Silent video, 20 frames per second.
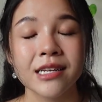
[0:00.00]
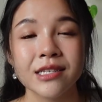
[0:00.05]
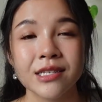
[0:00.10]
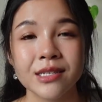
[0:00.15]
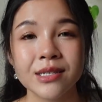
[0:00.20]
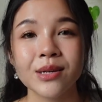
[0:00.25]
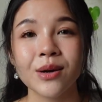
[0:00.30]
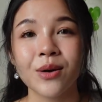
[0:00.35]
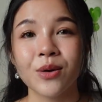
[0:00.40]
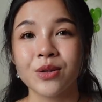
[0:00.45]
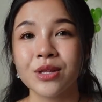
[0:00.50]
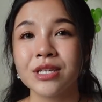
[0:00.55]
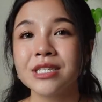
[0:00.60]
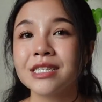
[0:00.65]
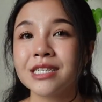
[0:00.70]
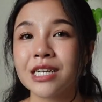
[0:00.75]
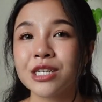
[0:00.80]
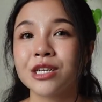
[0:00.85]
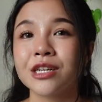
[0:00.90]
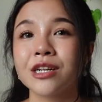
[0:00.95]
So this
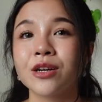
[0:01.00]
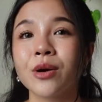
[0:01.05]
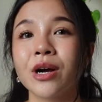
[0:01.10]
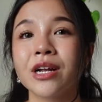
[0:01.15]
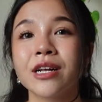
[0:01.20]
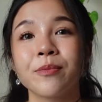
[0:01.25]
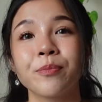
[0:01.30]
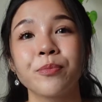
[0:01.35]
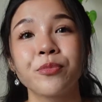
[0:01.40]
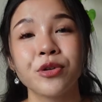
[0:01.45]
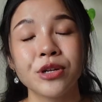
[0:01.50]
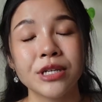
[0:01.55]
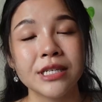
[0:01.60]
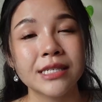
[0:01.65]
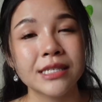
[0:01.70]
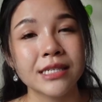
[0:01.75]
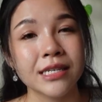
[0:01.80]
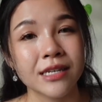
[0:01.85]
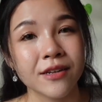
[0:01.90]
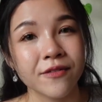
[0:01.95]
is actually quite a pretty
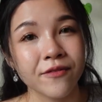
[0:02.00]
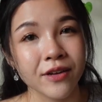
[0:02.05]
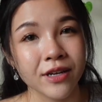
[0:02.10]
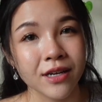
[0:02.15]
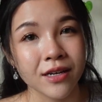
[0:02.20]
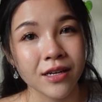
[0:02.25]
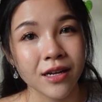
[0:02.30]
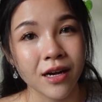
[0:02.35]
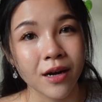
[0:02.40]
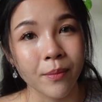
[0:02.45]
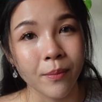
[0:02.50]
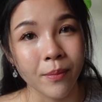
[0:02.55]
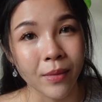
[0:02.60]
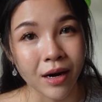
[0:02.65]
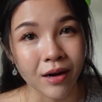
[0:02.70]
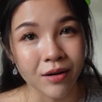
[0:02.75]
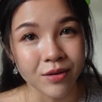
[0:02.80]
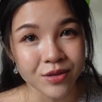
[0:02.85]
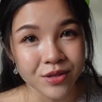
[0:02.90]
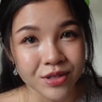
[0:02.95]
significant
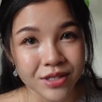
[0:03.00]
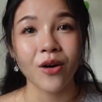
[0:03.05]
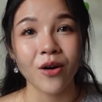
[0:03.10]
amount